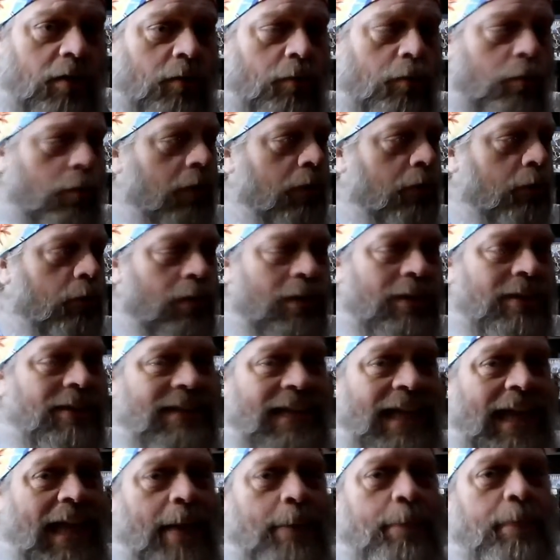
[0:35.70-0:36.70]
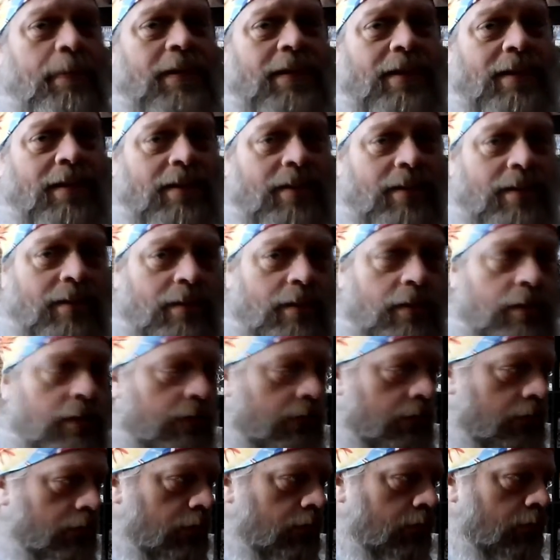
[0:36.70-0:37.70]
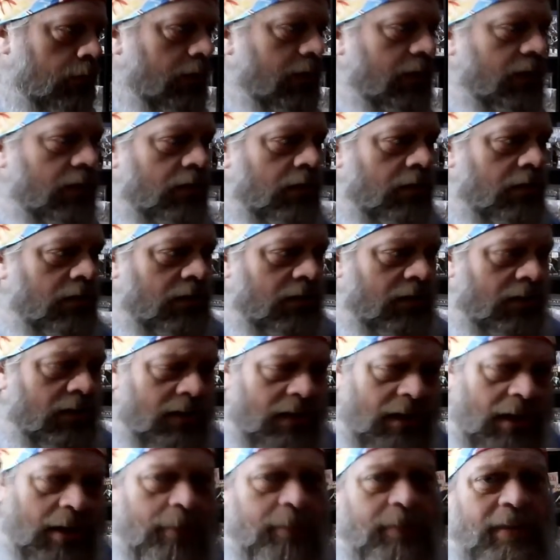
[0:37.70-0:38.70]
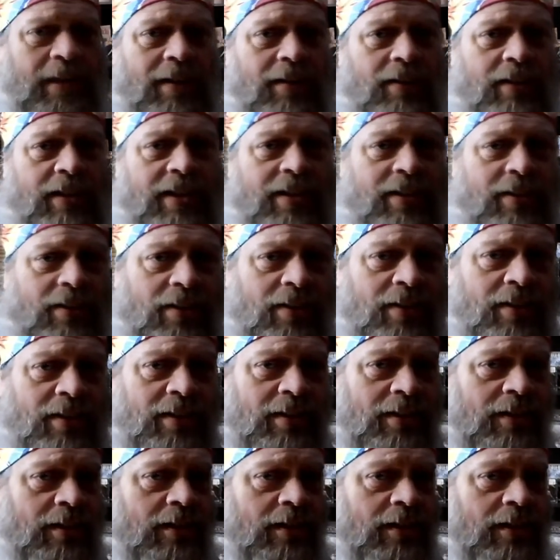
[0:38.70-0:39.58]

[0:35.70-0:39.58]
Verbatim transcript: What has happened? Well, I'm down here.